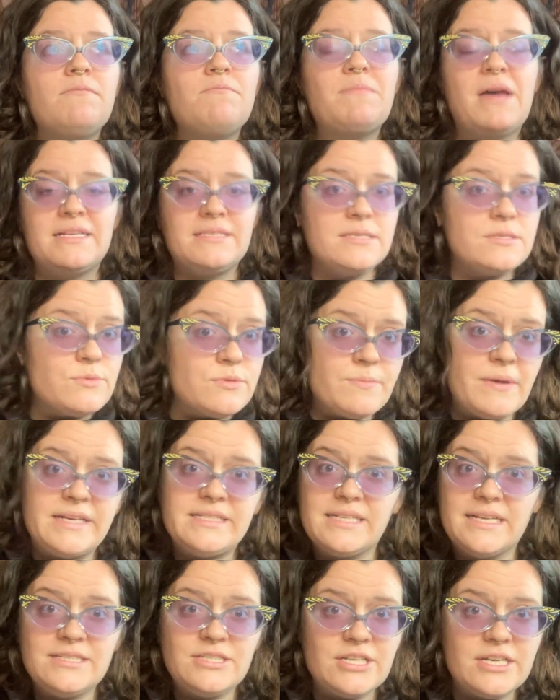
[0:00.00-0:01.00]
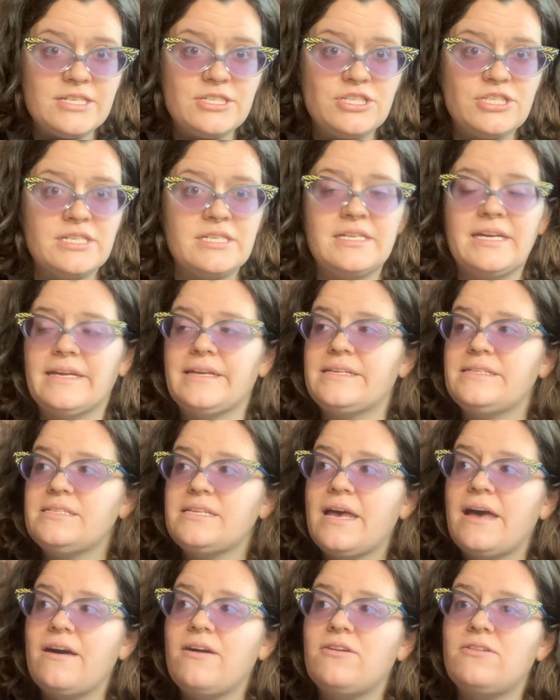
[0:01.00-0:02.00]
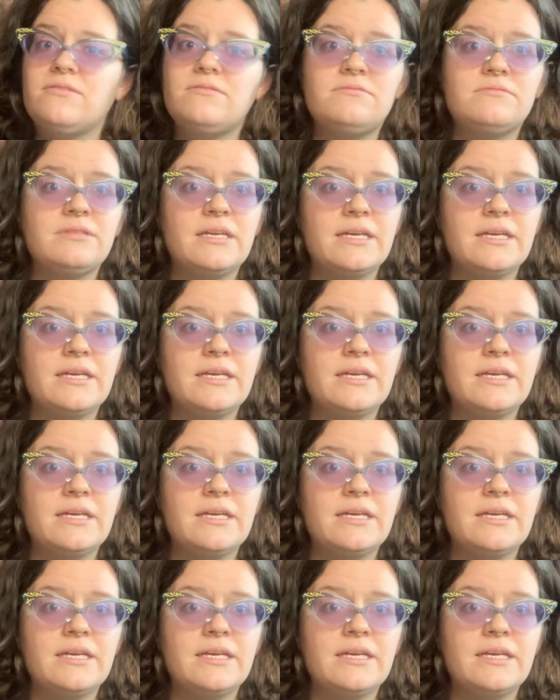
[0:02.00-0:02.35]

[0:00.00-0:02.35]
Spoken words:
messes with my digestion. I can tell,